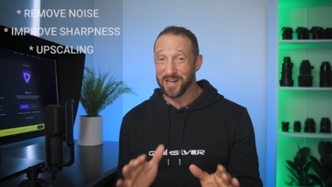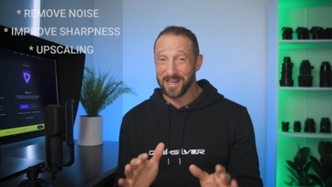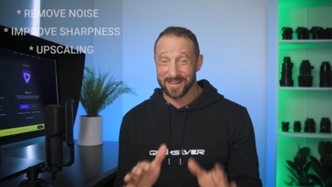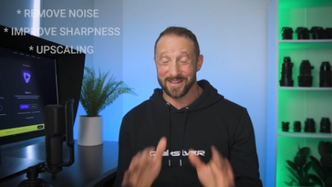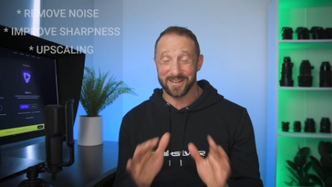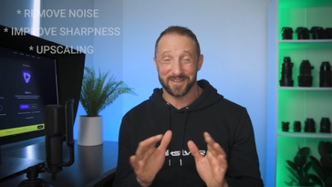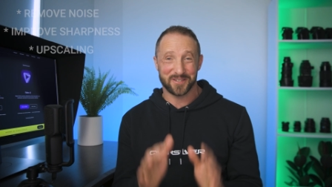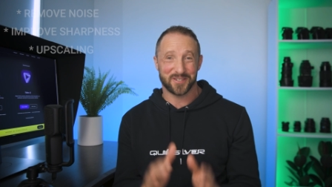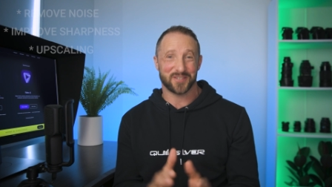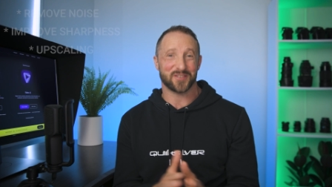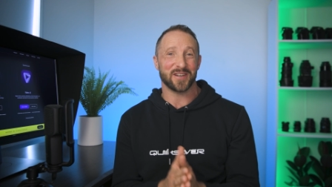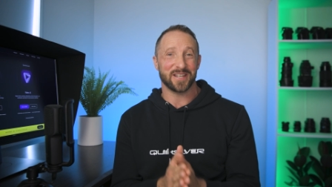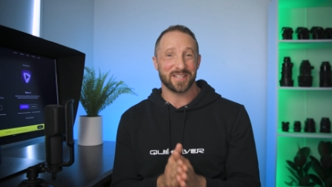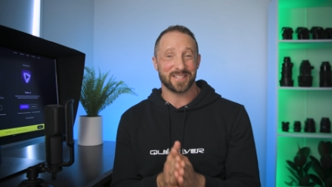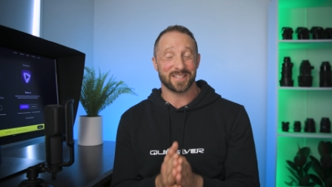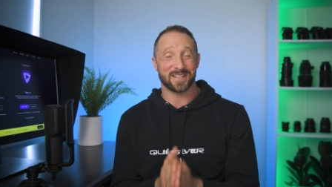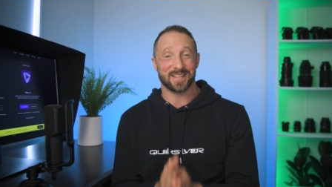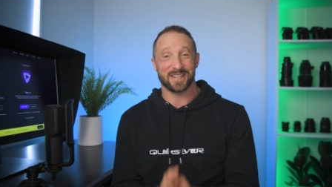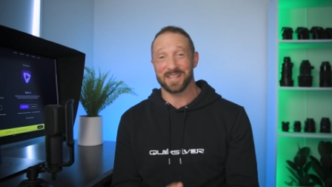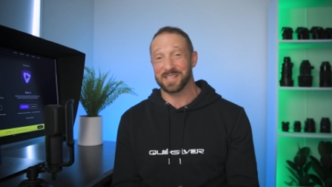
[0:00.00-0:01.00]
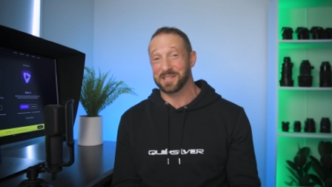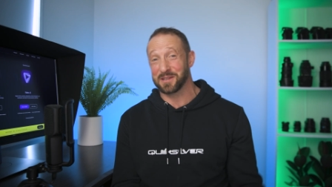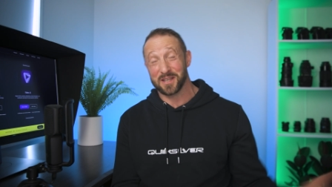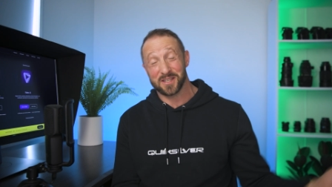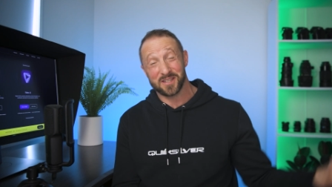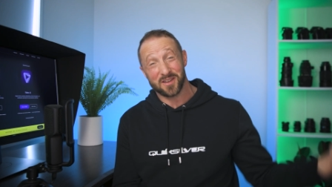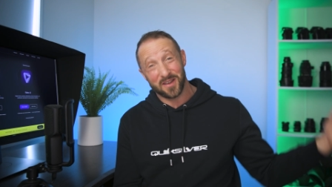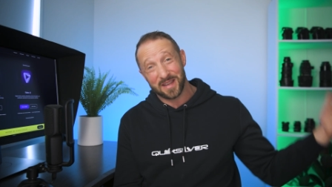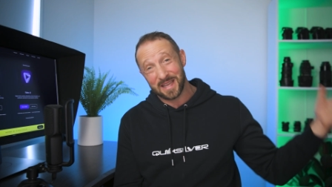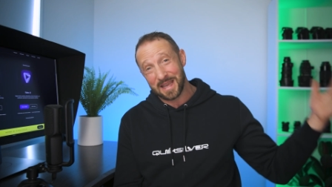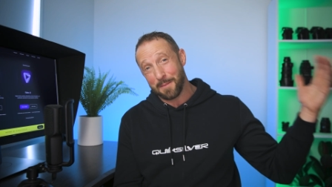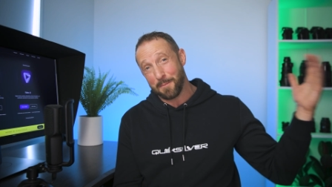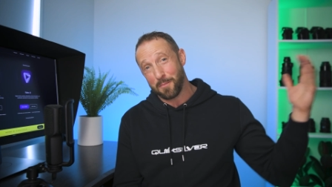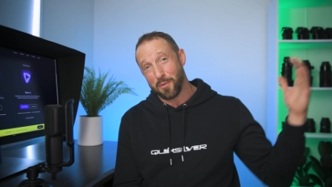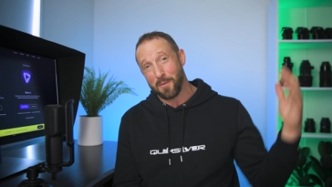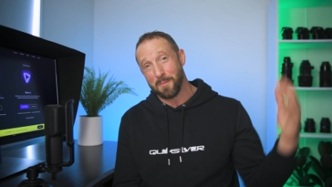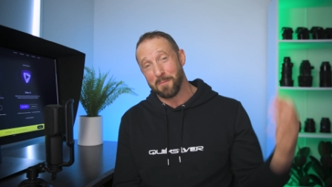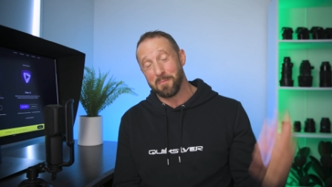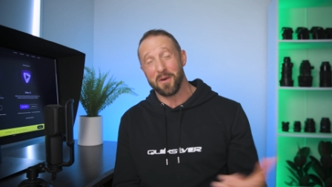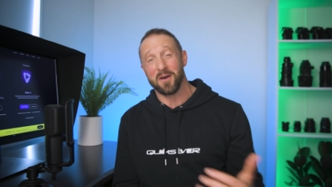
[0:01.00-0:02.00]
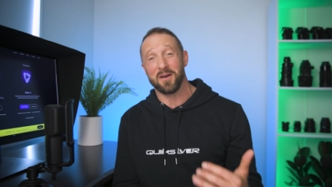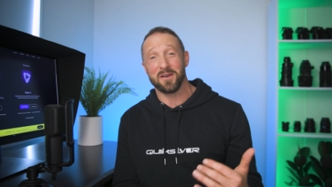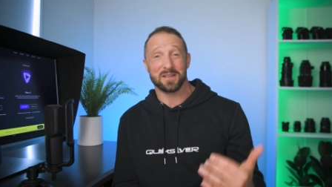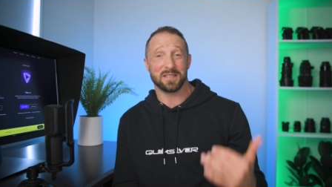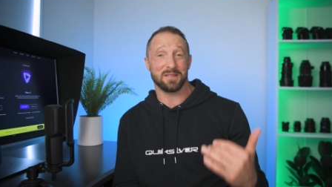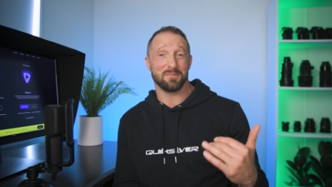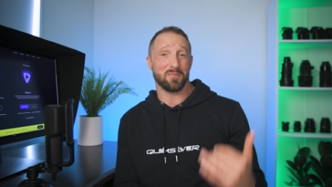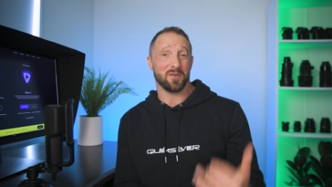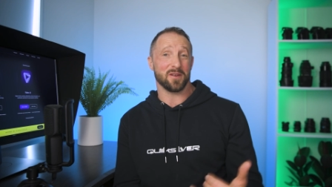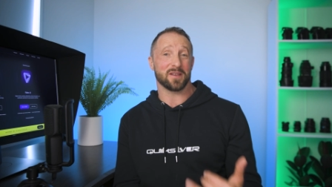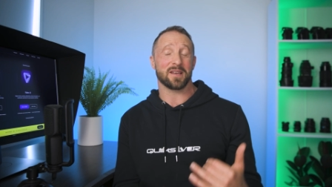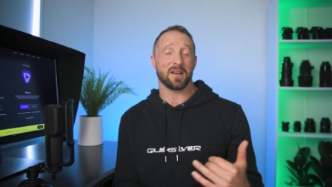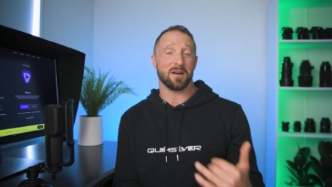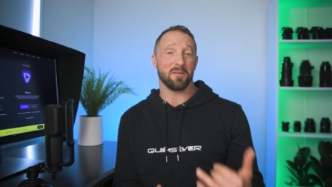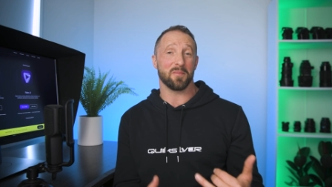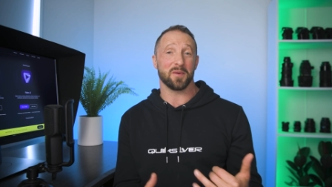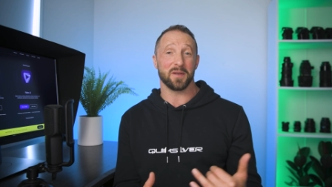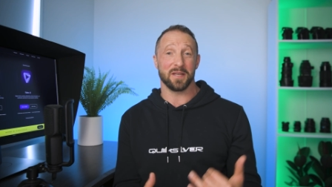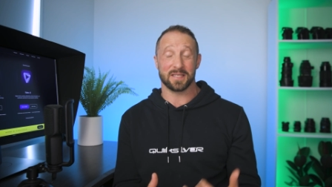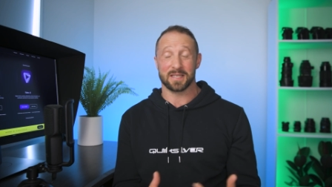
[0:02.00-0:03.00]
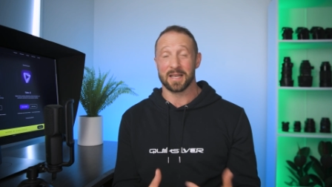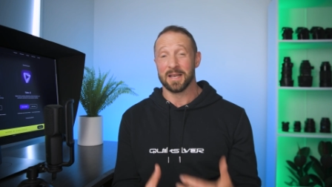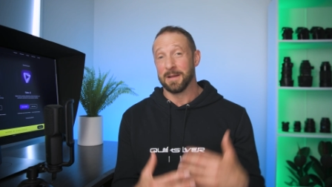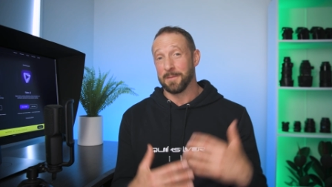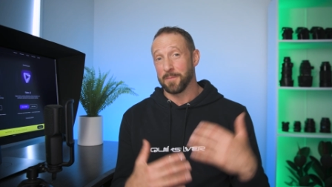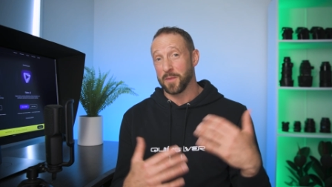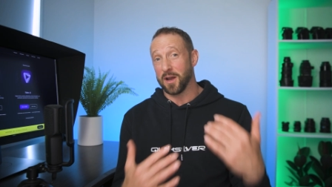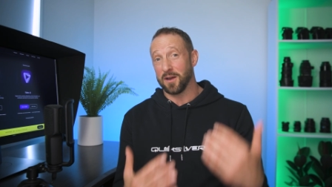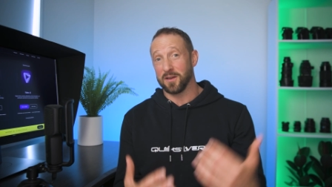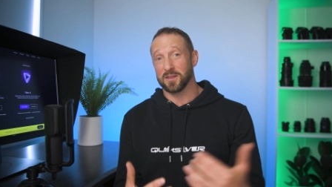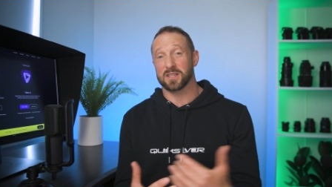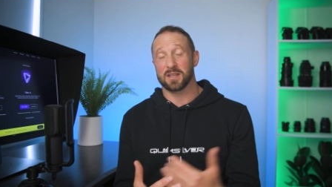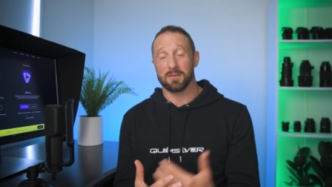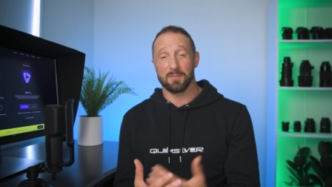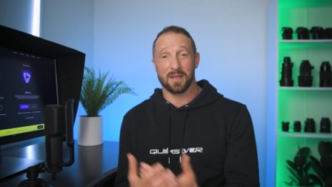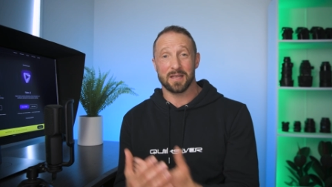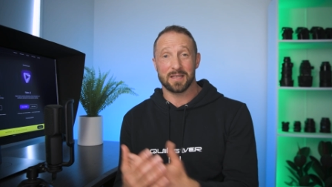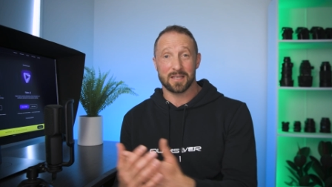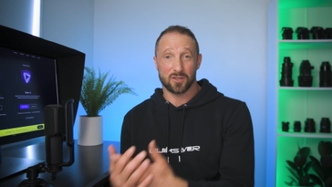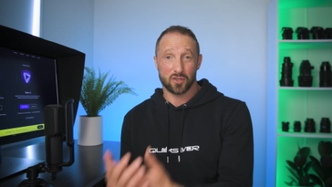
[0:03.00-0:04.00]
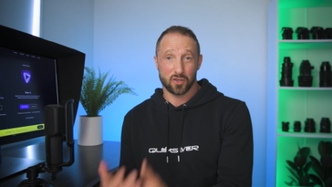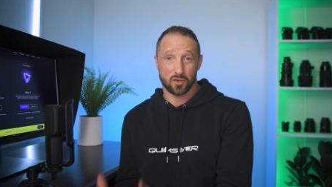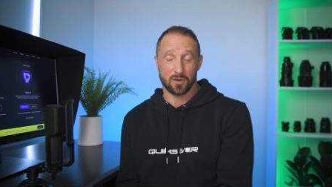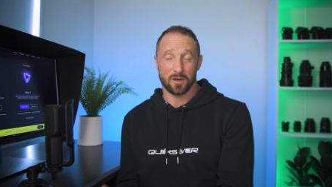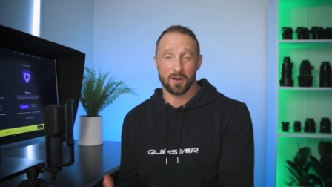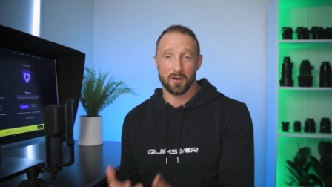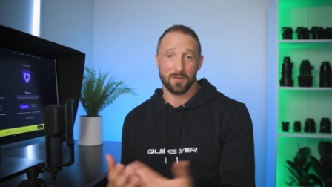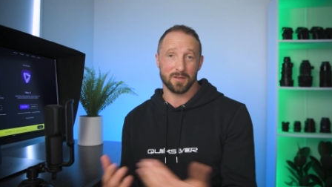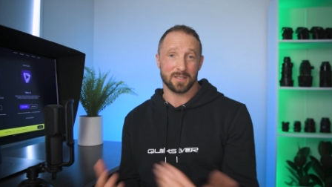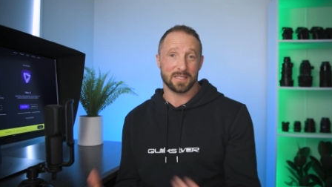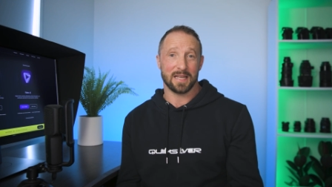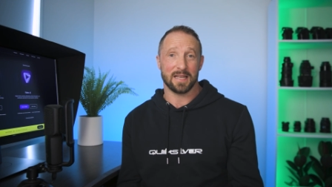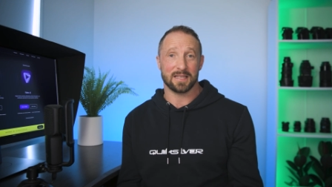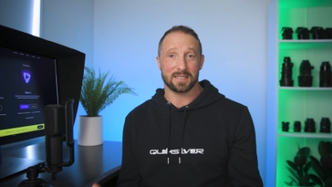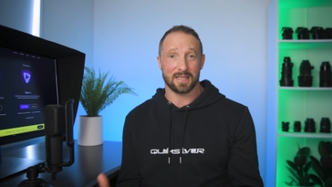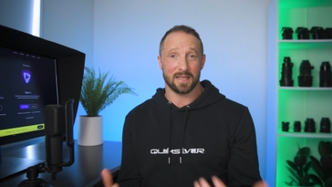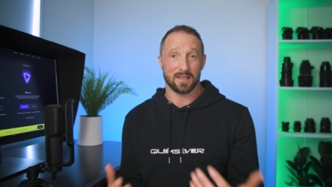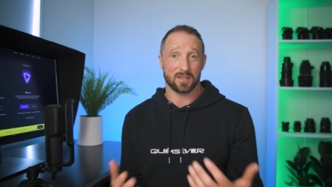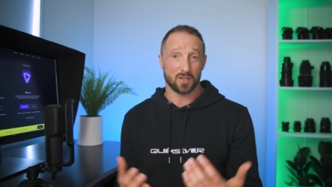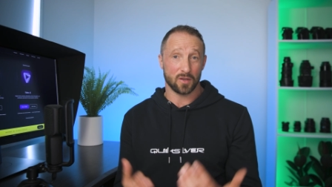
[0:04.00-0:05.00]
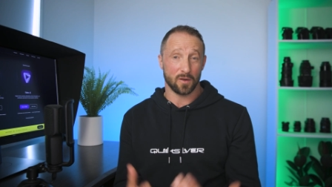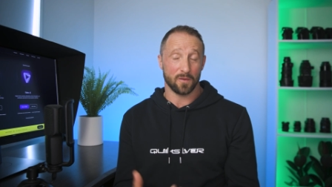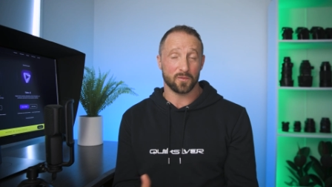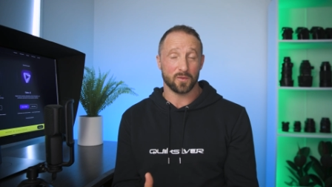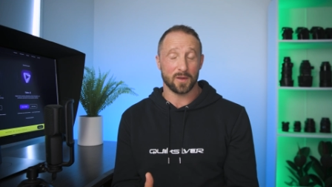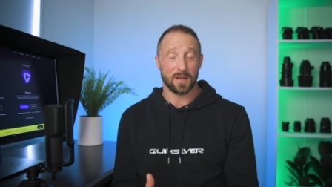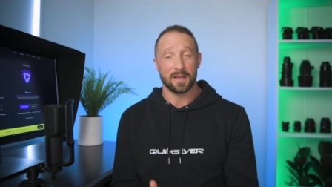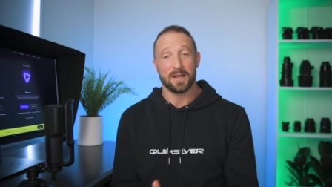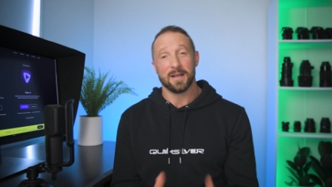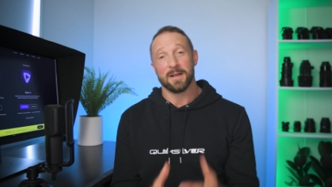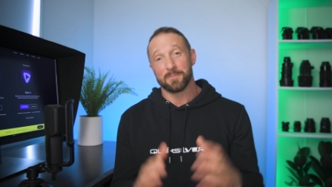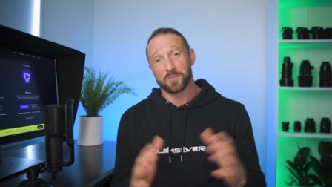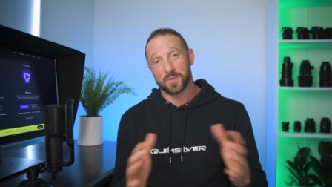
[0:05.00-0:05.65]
really no stranger to this because I get bombarded by companies asking me to trial and test their software.